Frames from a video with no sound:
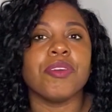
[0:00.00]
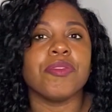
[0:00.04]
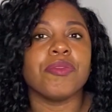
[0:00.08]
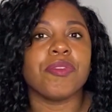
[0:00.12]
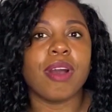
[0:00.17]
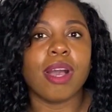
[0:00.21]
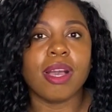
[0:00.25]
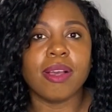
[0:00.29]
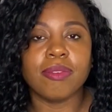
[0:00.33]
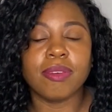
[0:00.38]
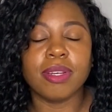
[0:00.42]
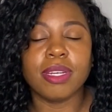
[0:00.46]

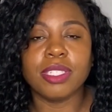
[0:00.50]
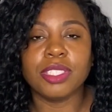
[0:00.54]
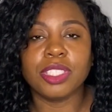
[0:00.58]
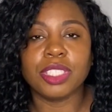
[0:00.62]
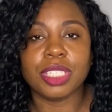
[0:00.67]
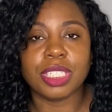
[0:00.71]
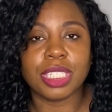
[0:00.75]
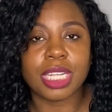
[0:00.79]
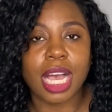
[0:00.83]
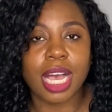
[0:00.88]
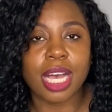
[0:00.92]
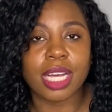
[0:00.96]

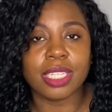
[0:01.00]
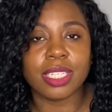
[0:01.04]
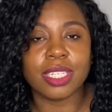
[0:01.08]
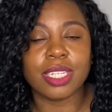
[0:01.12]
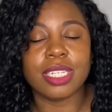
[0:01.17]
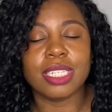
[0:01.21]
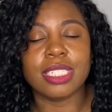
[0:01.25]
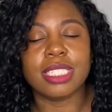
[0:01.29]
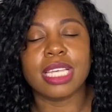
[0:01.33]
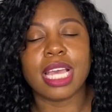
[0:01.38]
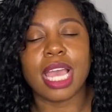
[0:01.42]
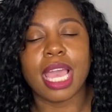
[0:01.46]

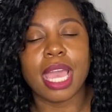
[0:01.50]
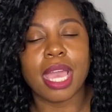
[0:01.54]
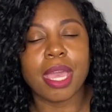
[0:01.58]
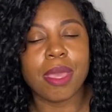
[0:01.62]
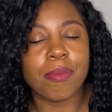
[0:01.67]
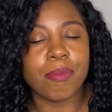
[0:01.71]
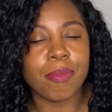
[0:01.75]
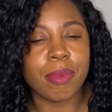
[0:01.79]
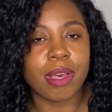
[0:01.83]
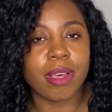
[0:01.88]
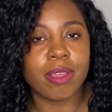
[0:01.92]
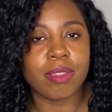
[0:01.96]
$500 a
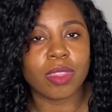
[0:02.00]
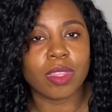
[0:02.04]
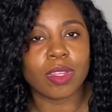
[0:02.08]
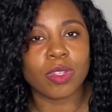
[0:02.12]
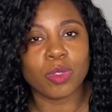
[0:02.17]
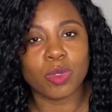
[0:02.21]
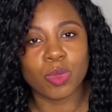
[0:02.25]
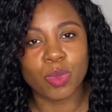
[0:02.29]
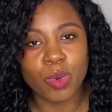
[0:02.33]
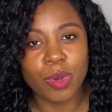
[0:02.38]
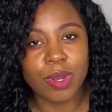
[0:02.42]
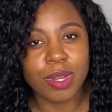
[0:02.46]

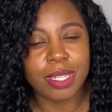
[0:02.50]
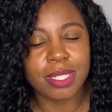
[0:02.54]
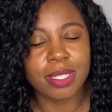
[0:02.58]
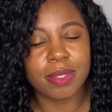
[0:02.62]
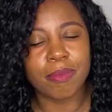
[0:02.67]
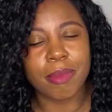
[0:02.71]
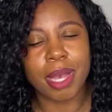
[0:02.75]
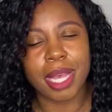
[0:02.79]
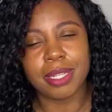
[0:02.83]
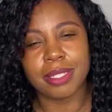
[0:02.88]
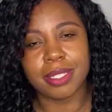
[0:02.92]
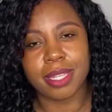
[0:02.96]
month towards
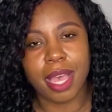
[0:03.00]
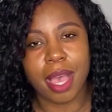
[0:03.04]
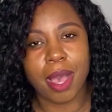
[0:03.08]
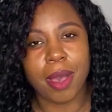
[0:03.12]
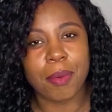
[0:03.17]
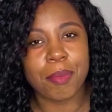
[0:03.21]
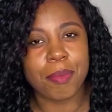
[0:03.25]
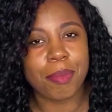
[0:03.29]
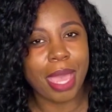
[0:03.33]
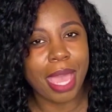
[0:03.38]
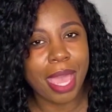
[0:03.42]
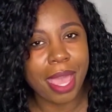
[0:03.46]
my
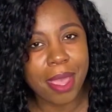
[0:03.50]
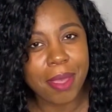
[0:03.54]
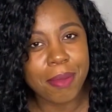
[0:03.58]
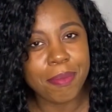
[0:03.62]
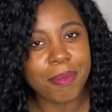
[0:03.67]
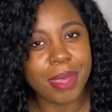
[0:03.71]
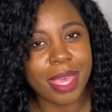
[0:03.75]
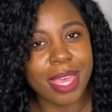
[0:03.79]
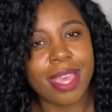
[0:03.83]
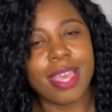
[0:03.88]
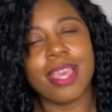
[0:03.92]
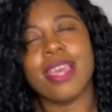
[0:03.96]
down
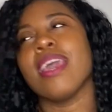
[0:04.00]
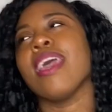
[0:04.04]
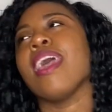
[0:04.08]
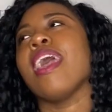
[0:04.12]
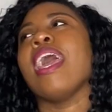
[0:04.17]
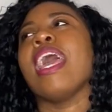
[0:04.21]
payment,